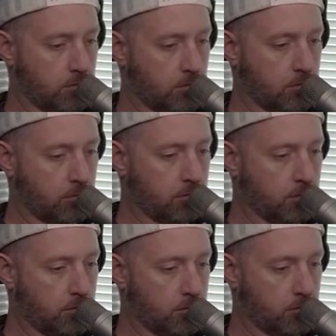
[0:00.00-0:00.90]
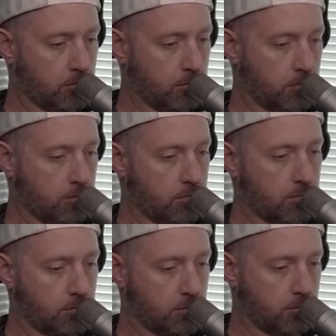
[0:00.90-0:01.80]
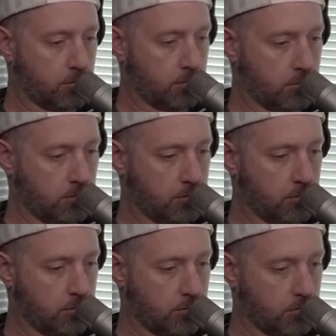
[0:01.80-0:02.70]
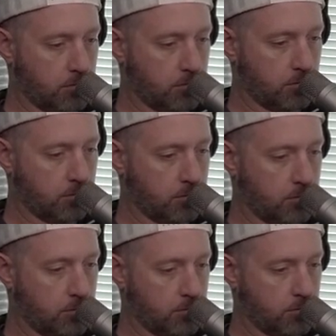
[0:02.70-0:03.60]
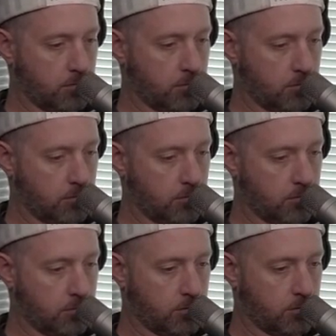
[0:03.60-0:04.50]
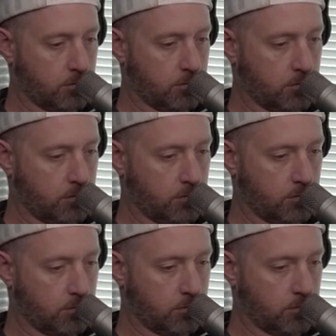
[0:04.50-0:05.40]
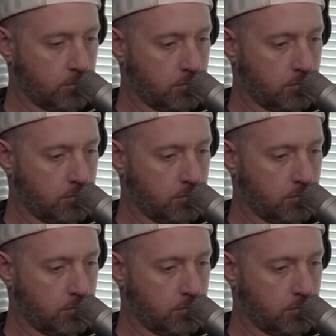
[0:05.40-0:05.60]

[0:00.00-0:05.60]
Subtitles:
(silent)